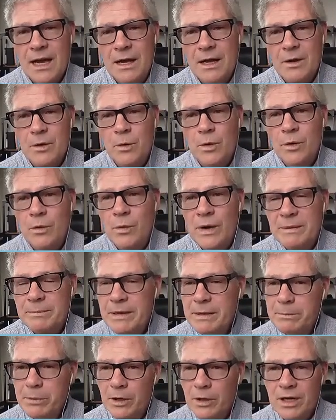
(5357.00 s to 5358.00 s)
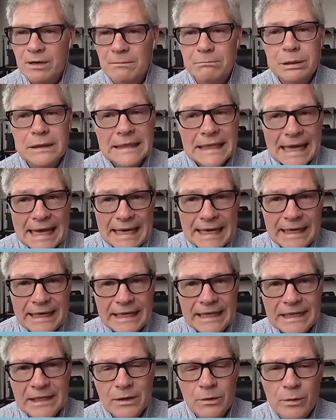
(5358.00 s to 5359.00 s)
When people
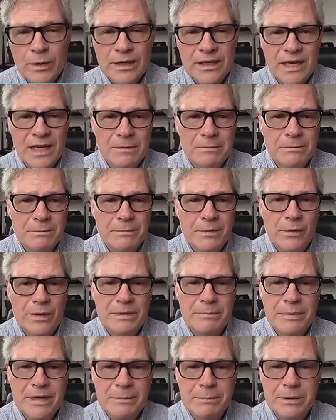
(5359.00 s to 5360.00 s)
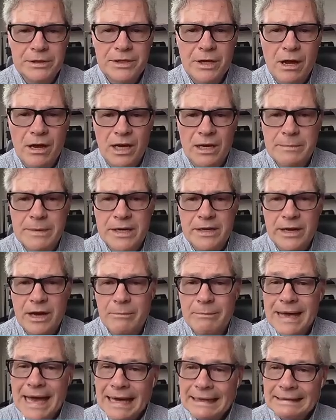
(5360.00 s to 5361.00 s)
complain, when people talk about how
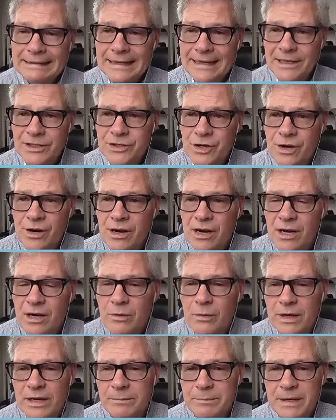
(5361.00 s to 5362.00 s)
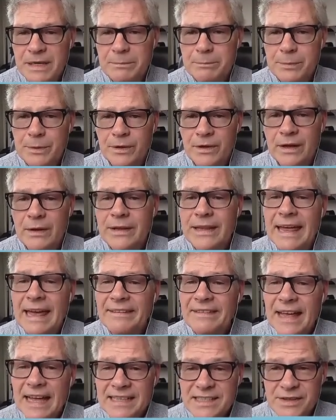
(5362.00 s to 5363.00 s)
bad things are, when people
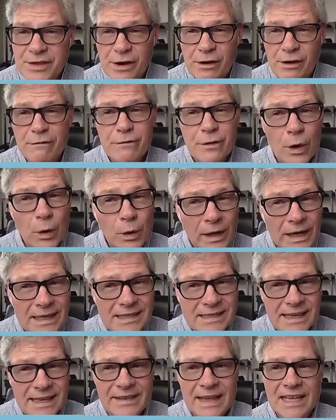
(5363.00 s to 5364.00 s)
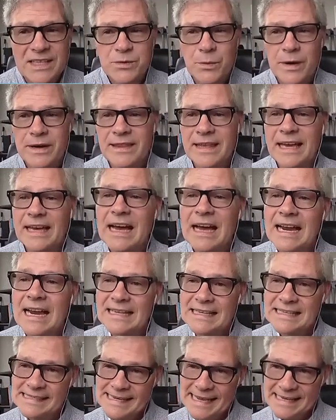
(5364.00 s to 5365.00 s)
and that's their focus, and that's where they kind of
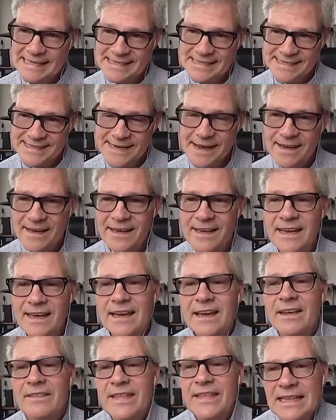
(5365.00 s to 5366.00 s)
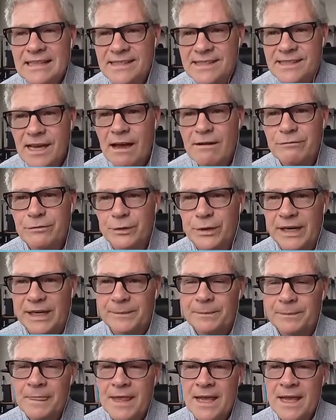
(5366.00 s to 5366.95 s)
stay stuck, that's suffering.